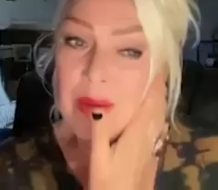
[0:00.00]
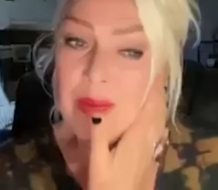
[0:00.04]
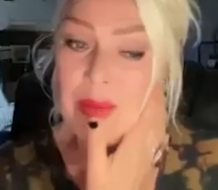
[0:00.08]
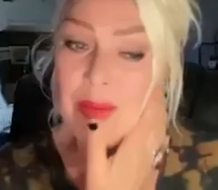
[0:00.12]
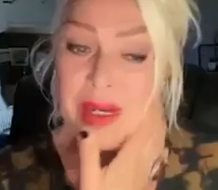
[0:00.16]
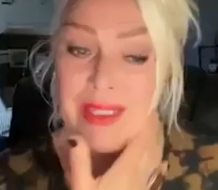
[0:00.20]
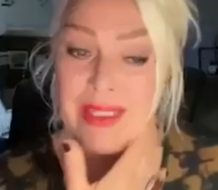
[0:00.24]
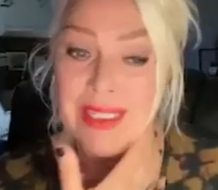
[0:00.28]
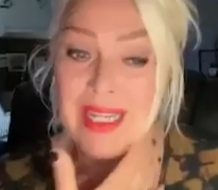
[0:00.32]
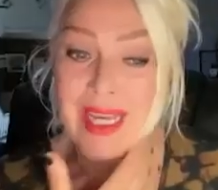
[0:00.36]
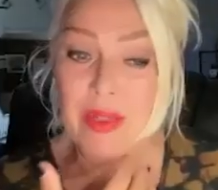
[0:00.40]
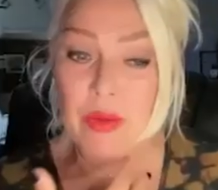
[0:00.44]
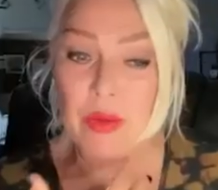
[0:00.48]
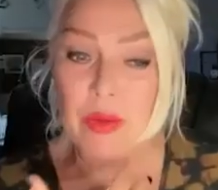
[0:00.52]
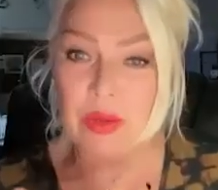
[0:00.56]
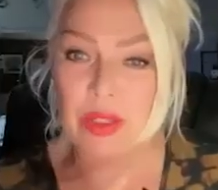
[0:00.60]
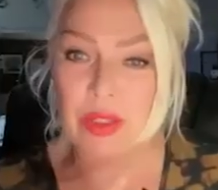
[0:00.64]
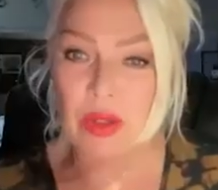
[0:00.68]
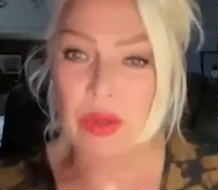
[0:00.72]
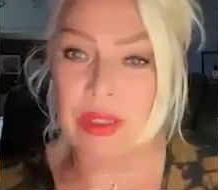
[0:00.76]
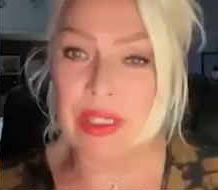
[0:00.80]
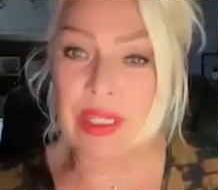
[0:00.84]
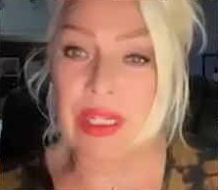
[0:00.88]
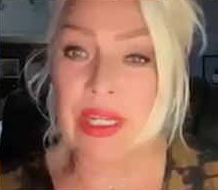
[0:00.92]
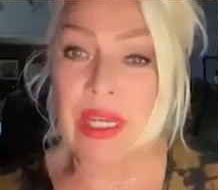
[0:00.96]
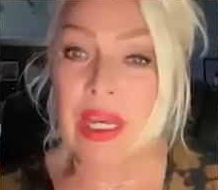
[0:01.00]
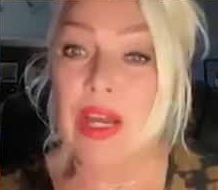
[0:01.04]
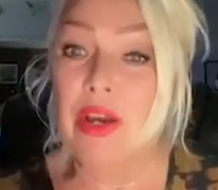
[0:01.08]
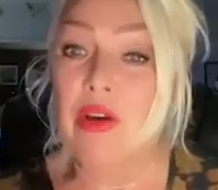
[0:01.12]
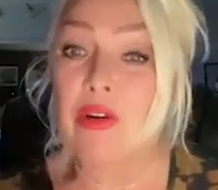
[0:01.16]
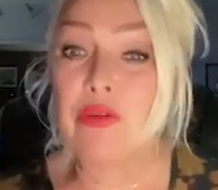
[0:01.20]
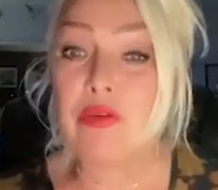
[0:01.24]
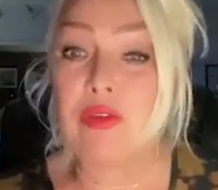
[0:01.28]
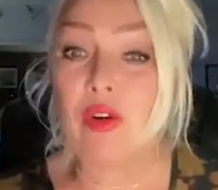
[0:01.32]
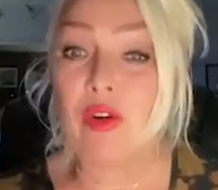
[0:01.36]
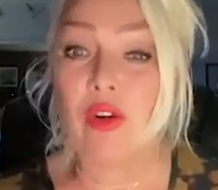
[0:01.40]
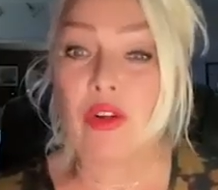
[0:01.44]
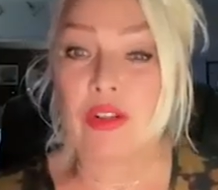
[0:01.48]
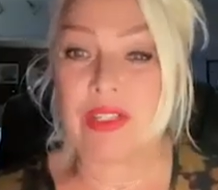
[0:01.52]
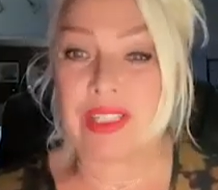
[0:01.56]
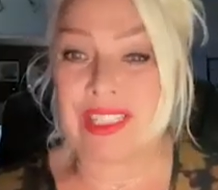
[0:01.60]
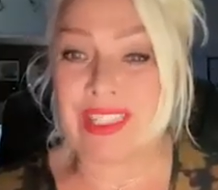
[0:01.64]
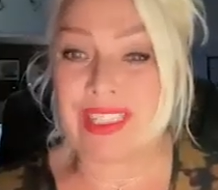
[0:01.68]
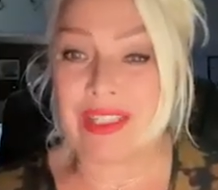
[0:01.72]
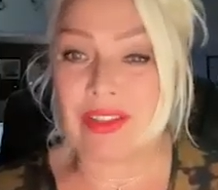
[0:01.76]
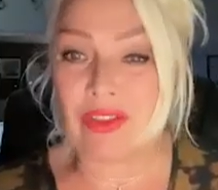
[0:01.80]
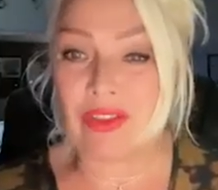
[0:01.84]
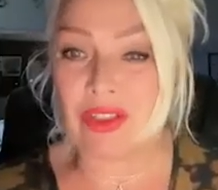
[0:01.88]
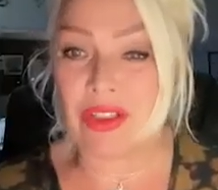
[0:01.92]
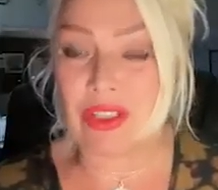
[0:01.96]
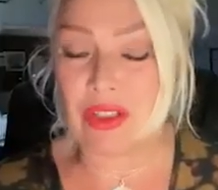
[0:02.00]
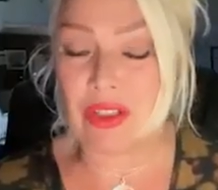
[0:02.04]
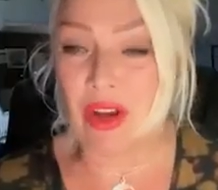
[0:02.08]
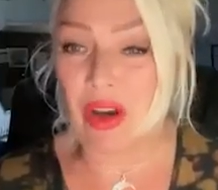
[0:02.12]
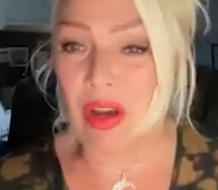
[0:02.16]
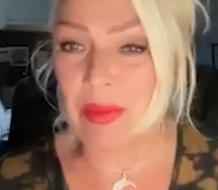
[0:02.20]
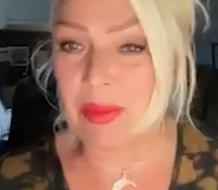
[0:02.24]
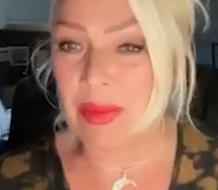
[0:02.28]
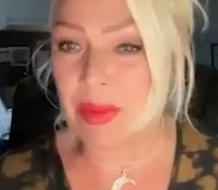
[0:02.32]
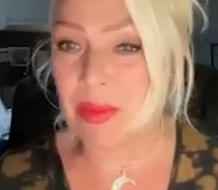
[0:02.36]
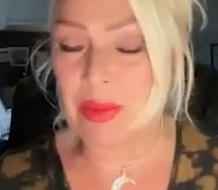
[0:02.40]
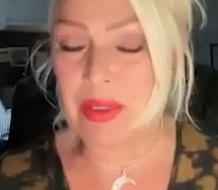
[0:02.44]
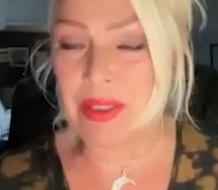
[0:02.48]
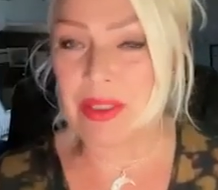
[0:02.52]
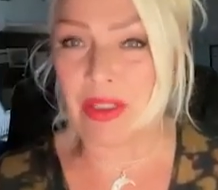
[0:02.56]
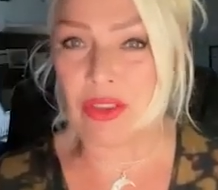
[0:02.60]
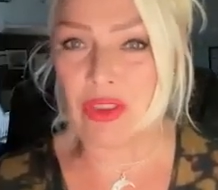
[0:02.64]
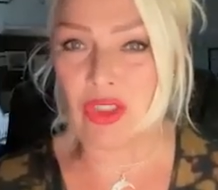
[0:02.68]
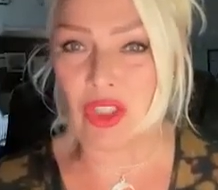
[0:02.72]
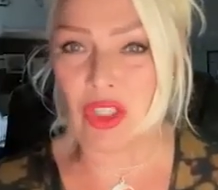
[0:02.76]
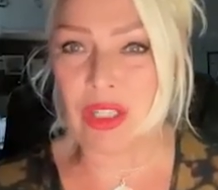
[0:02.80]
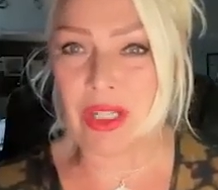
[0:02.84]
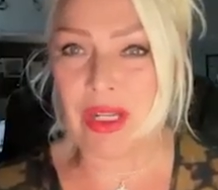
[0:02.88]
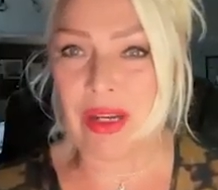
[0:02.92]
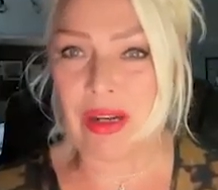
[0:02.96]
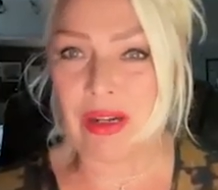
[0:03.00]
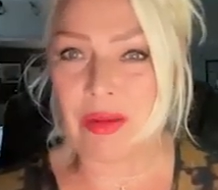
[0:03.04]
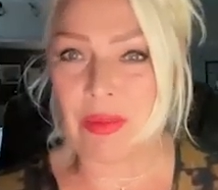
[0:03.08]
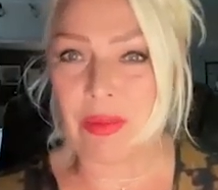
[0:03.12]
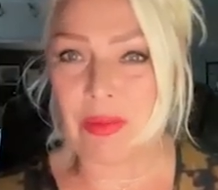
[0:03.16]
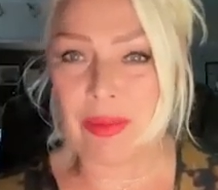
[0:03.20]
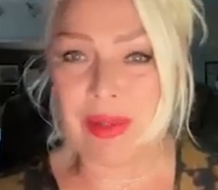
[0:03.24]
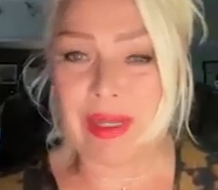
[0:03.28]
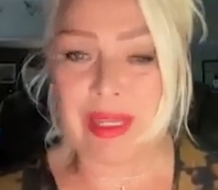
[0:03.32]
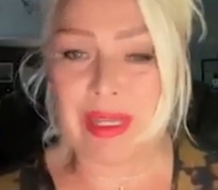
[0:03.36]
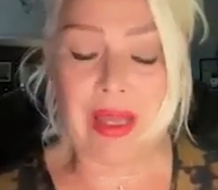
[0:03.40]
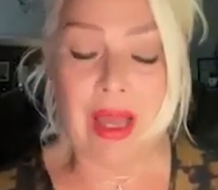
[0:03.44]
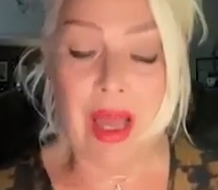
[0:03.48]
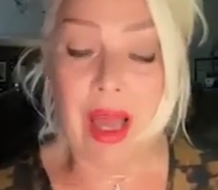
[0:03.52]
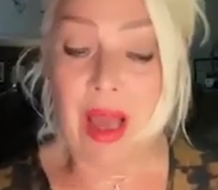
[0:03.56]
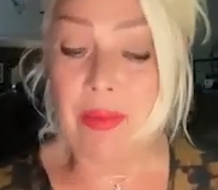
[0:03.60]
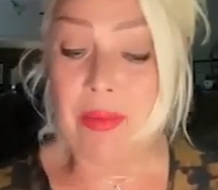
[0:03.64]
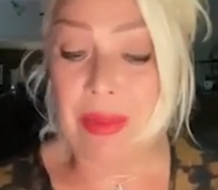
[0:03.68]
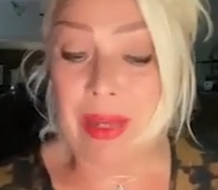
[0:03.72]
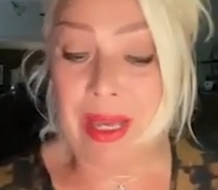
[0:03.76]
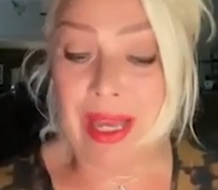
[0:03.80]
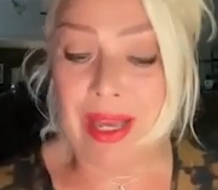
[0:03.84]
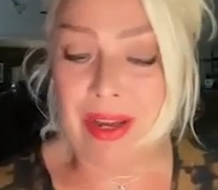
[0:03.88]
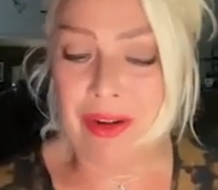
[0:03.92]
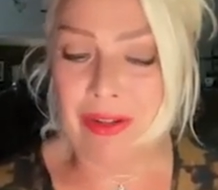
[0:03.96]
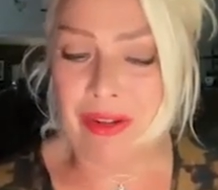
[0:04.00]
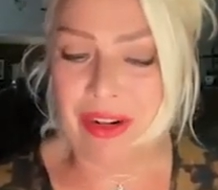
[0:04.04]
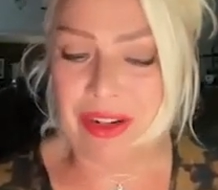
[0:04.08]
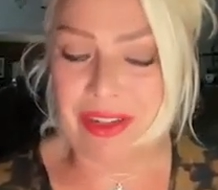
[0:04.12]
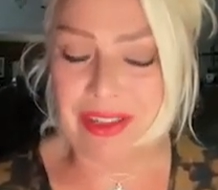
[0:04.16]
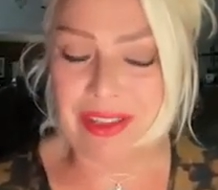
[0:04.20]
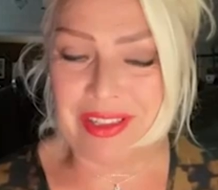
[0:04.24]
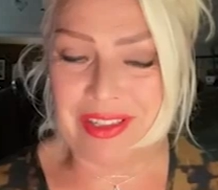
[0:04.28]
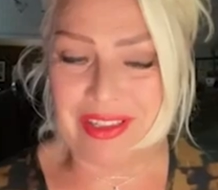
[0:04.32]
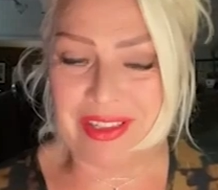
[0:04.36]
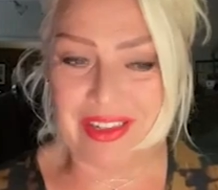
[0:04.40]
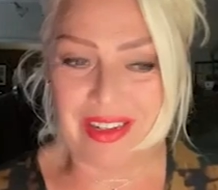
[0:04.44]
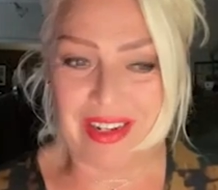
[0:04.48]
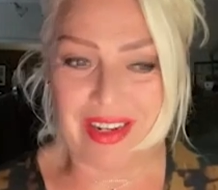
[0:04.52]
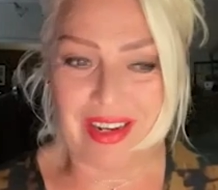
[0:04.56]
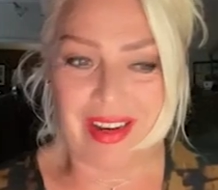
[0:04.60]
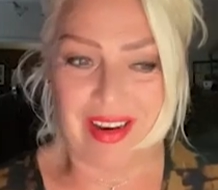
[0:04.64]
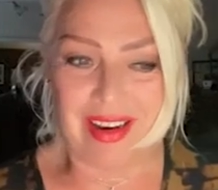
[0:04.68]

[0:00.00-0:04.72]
mean, my dad was only 40 at the time. He was such a young parent.